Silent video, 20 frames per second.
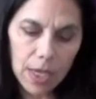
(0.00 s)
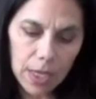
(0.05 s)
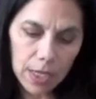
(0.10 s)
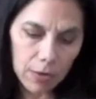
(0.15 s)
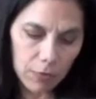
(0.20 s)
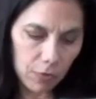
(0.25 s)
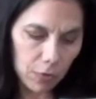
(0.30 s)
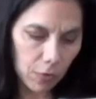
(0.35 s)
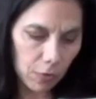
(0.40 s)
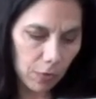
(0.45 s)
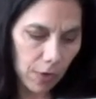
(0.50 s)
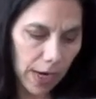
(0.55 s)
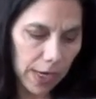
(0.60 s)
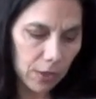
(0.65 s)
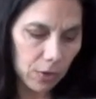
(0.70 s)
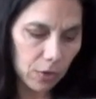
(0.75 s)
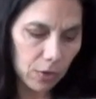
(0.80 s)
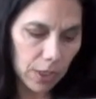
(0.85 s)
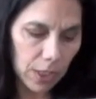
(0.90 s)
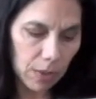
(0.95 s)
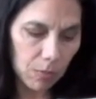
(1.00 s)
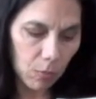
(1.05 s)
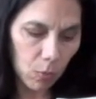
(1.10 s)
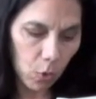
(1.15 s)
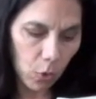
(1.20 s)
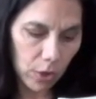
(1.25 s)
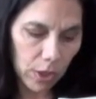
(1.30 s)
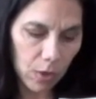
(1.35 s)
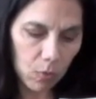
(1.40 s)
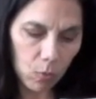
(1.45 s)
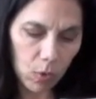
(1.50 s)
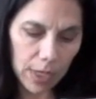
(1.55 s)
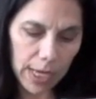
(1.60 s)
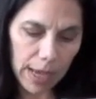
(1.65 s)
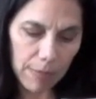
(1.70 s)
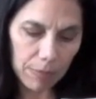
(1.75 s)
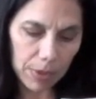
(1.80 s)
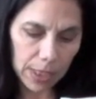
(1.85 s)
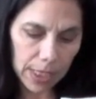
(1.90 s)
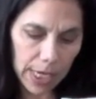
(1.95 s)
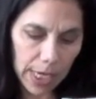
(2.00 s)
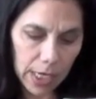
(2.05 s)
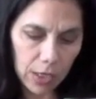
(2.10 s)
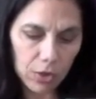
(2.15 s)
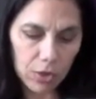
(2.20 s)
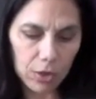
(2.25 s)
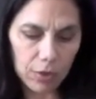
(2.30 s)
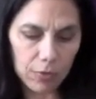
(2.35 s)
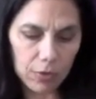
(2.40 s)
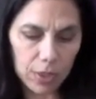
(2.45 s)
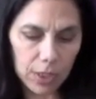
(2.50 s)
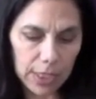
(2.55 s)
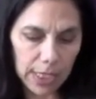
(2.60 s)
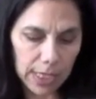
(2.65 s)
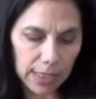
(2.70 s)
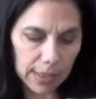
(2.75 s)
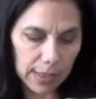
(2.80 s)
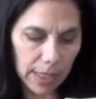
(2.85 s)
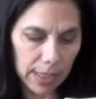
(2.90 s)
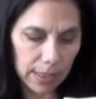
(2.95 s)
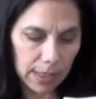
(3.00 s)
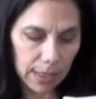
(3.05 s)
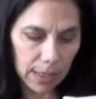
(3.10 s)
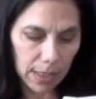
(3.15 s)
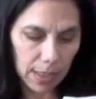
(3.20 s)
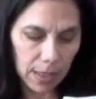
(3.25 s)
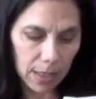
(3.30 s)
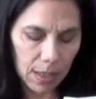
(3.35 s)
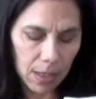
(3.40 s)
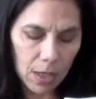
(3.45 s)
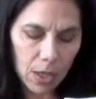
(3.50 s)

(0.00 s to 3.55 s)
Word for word: If you find you need more than one application of today's idea